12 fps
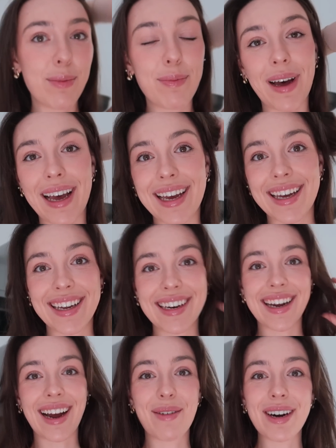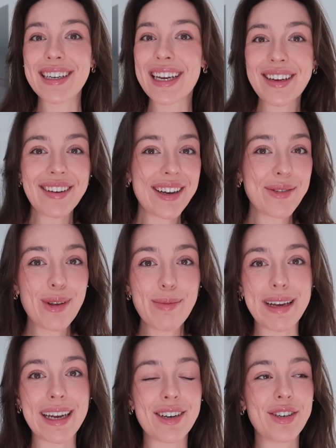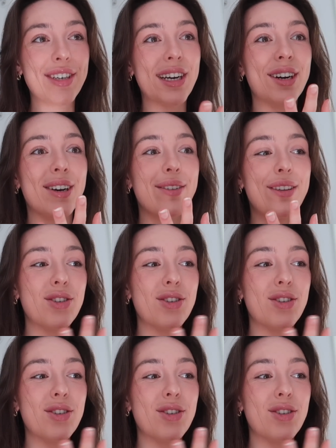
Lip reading: But I want to take you guys with me and share